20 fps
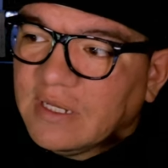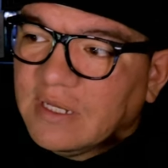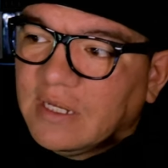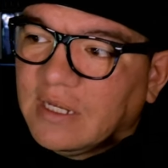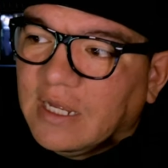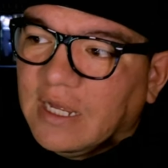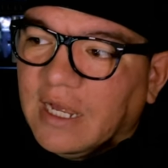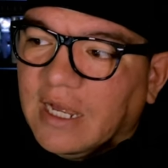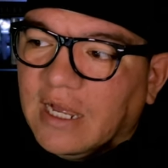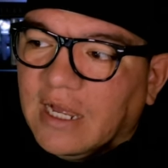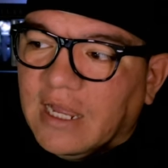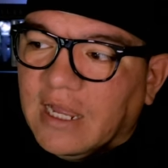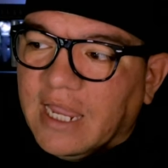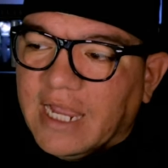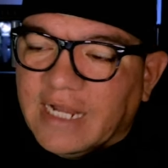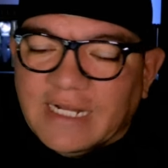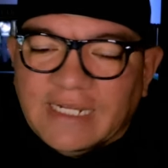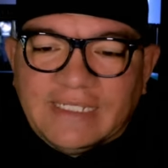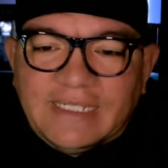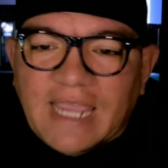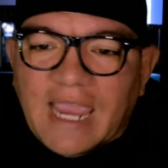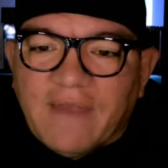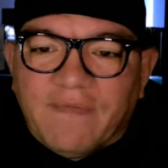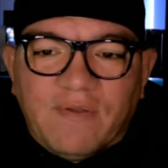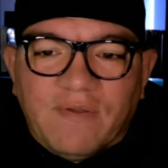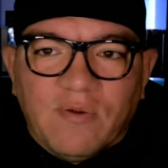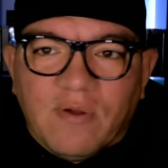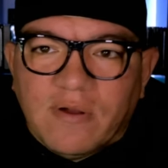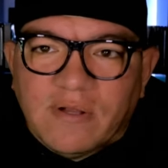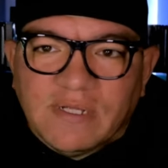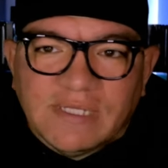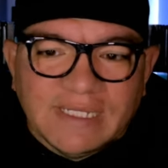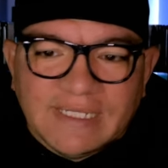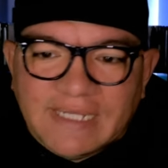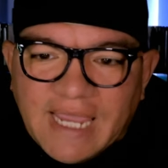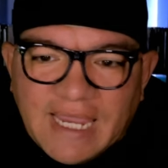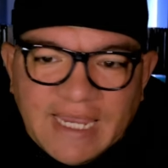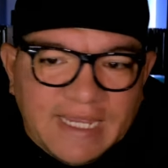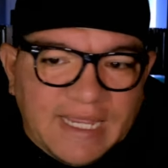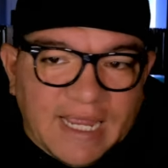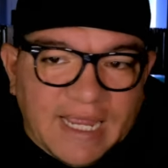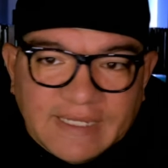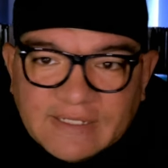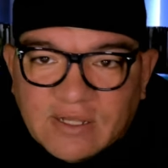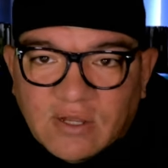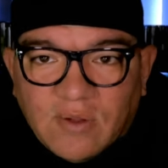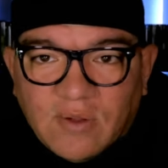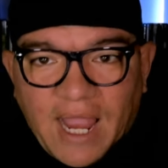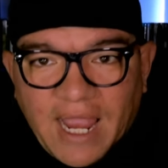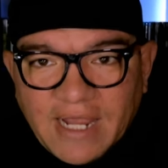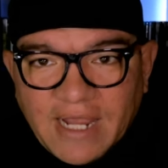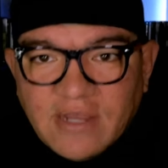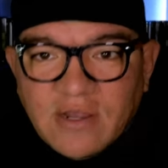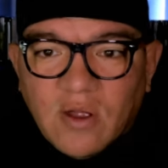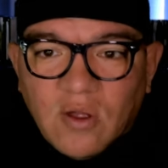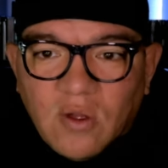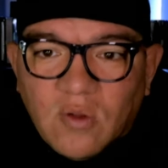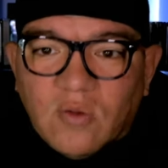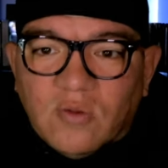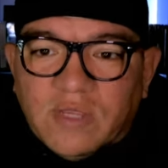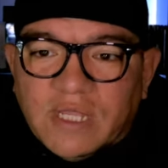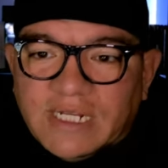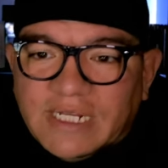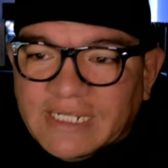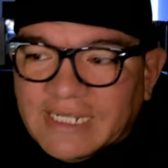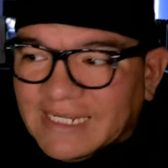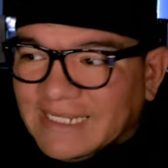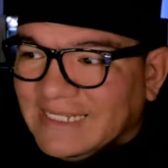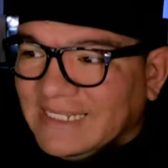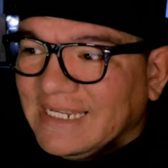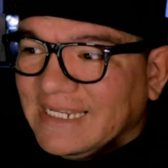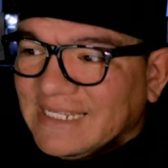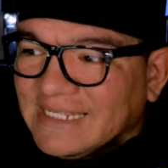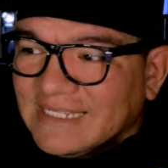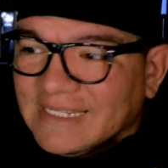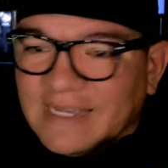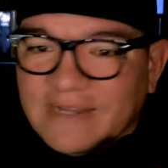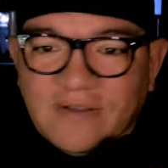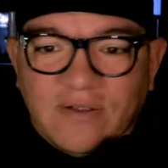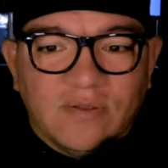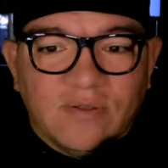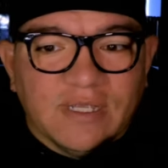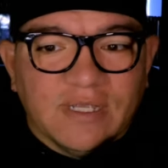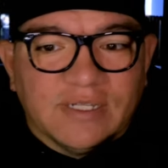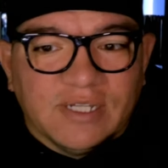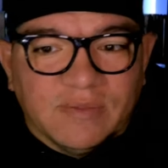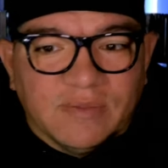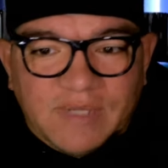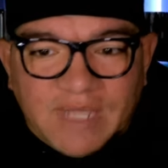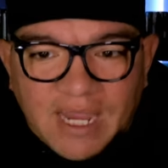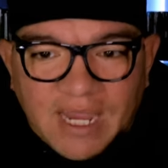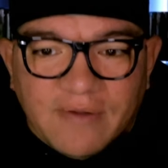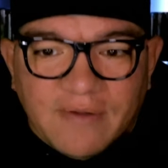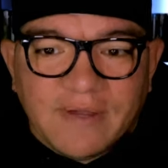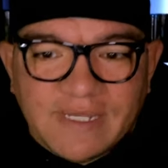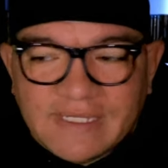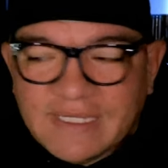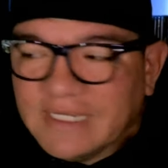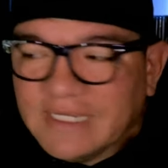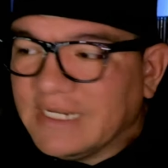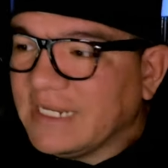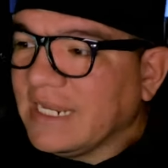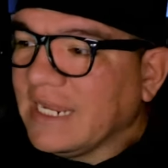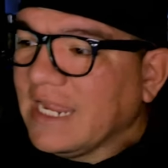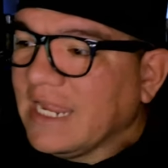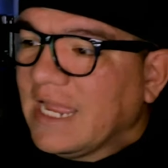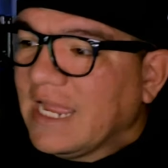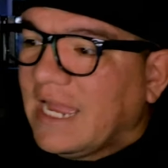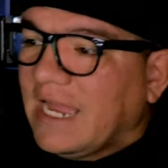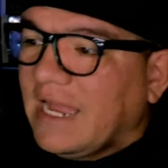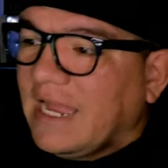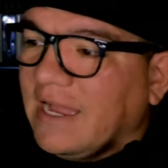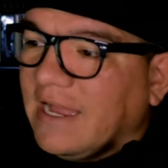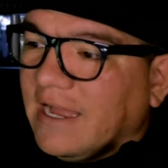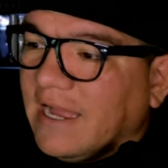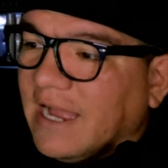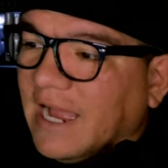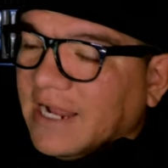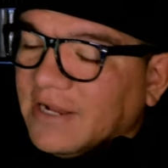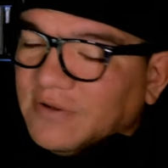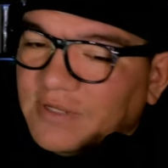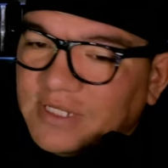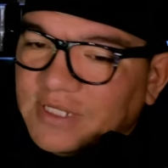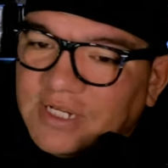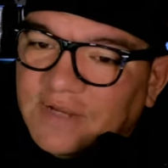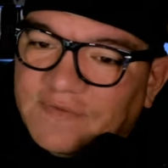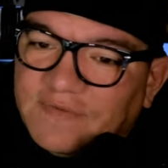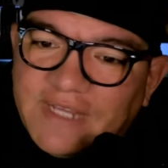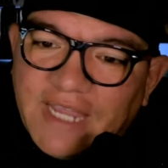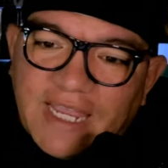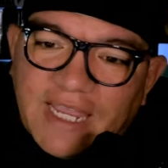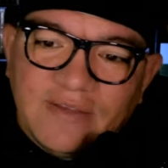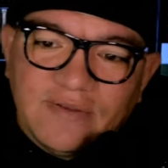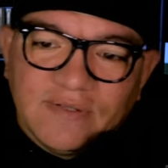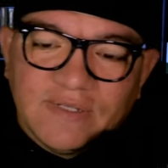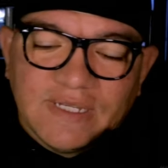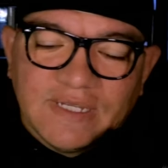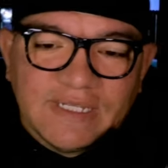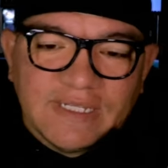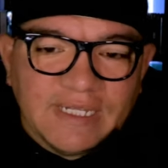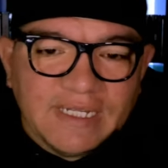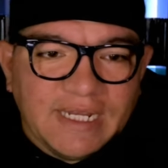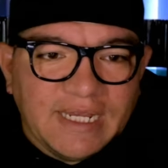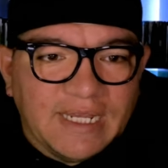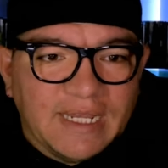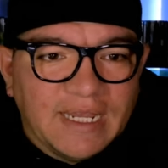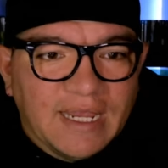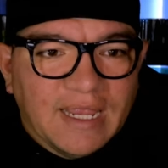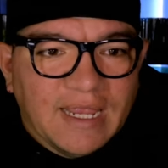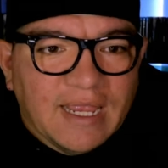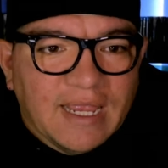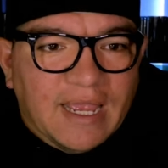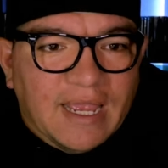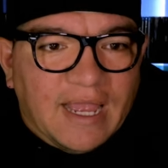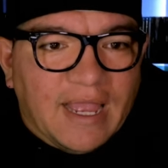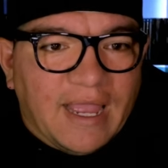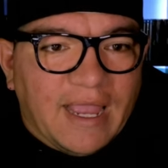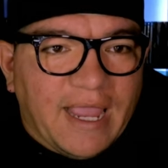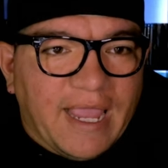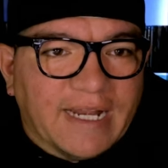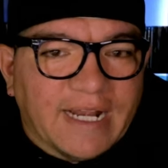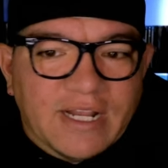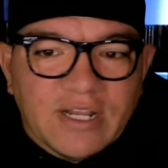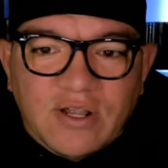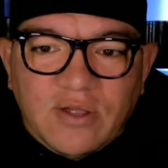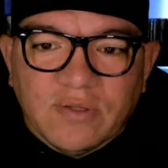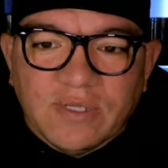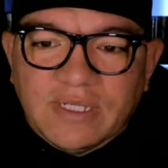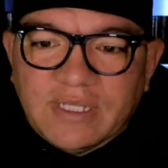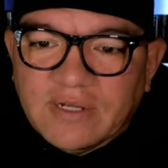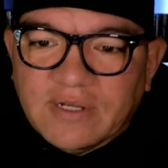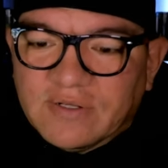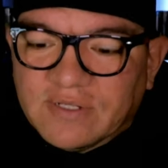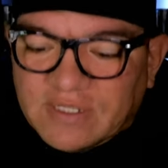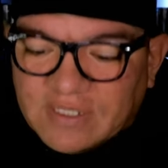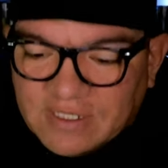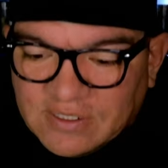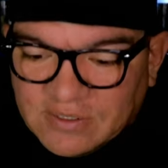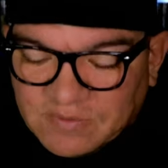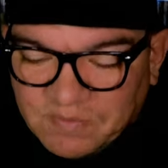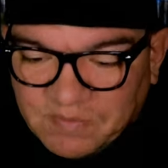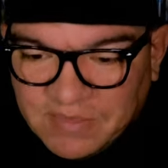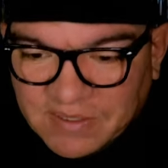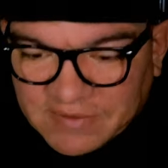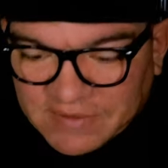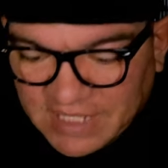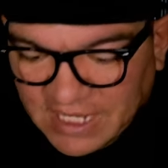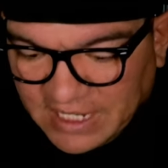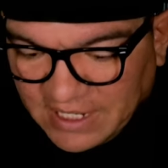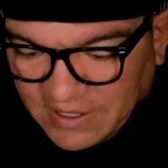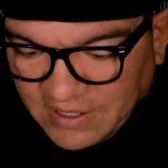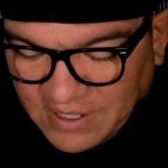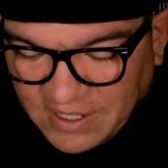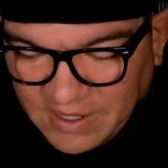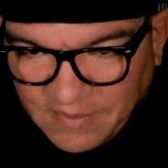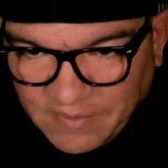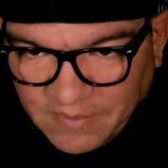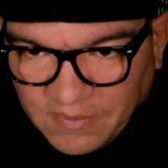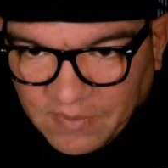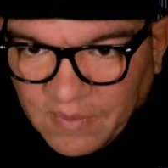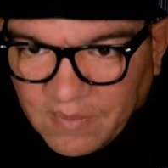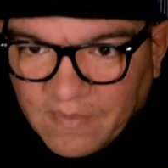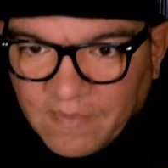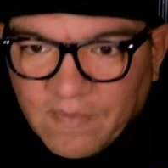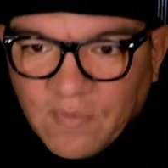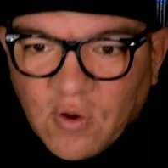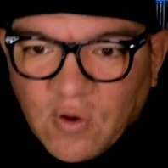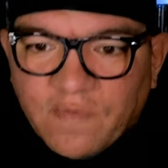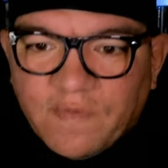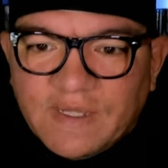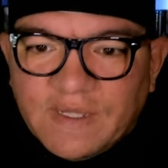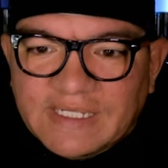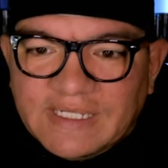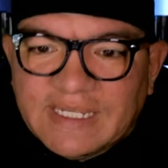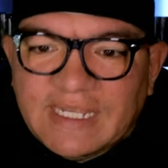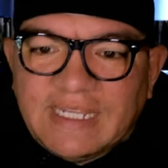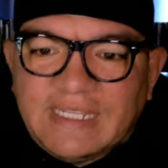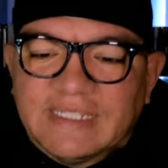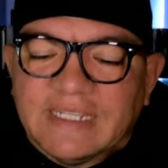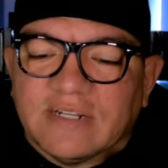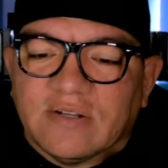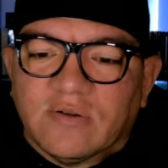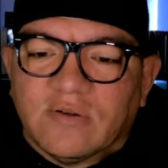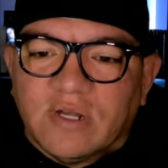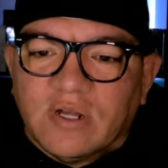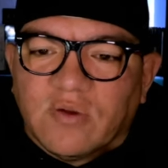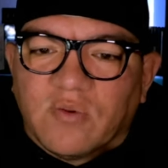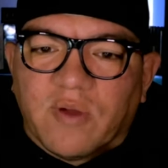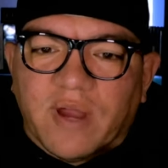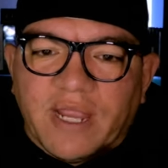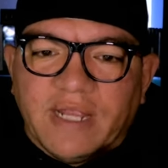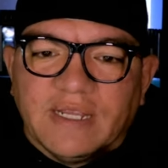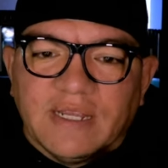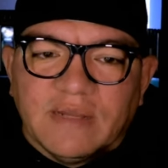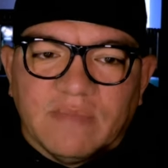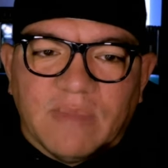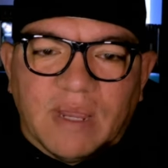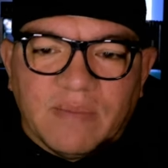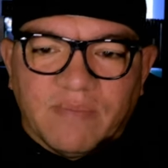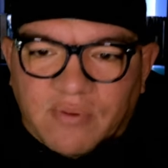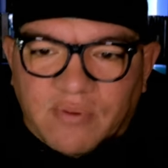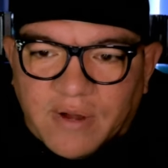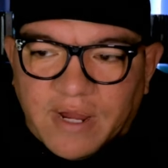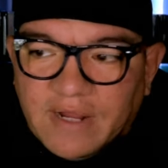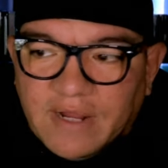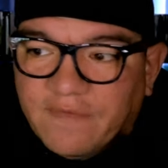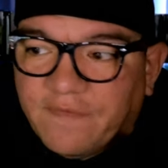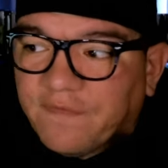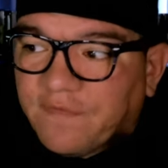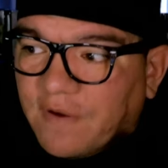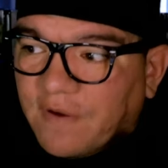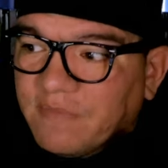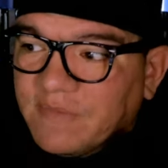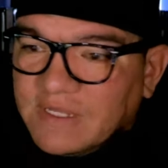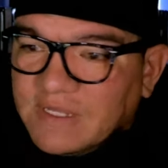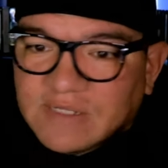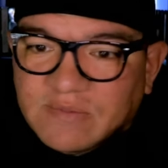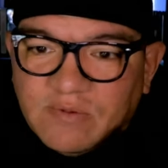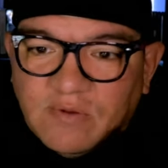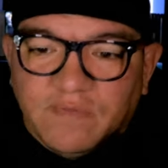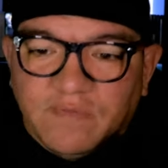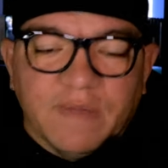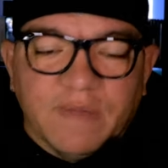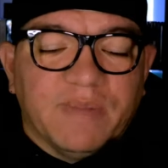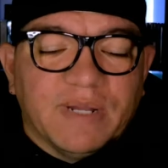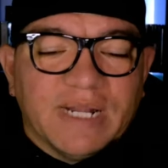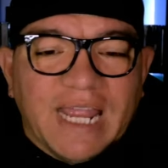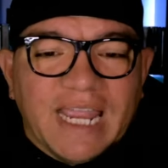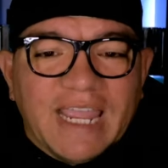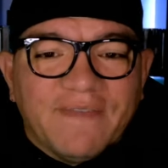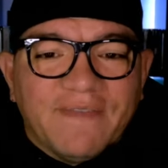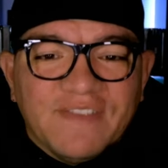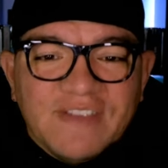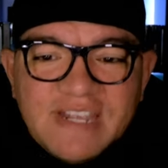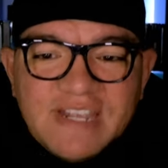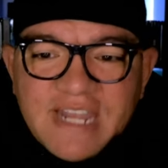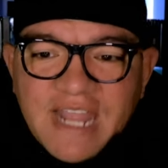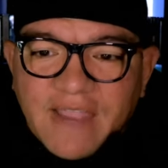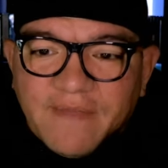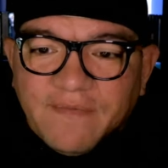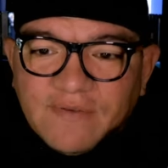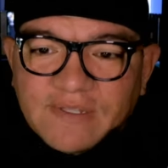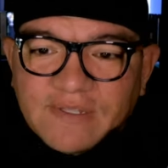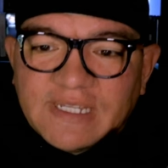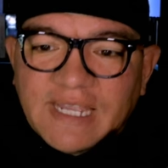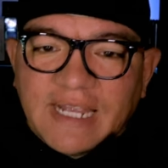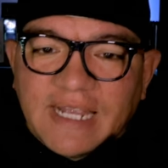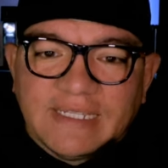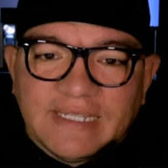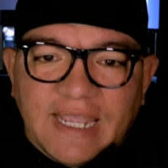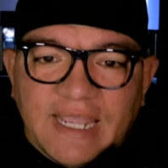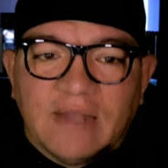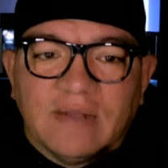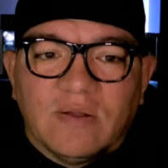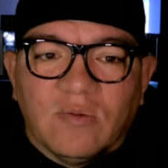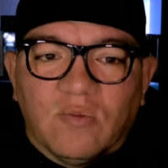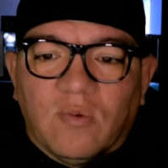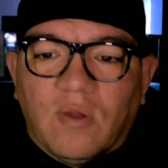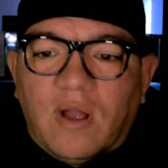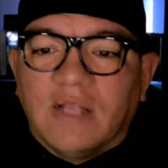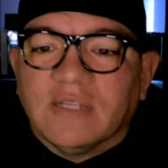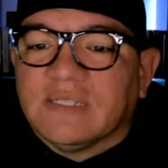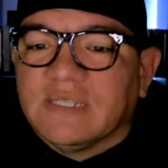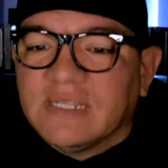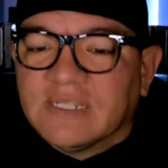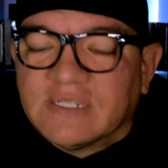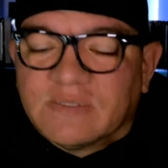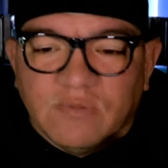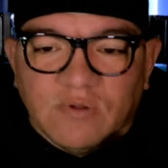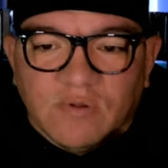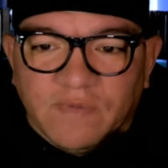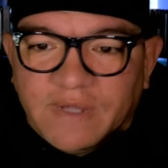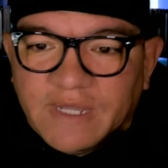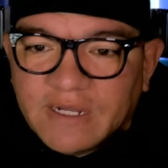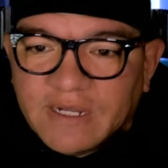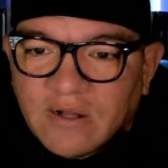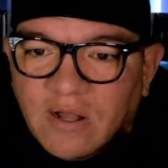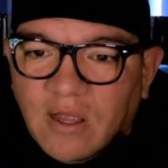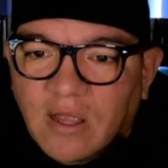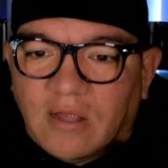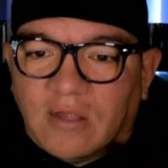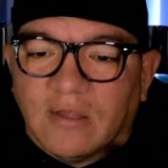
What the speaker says: And it's everywhere in the zeitgeist. So I know that it exists. I know that Jim Carrey is in it. I know that Jeff Daniels is in it. And I know that there's like movie scenes that are ingrained in my brain from this movie. But I have never sat down and watched this movie at all.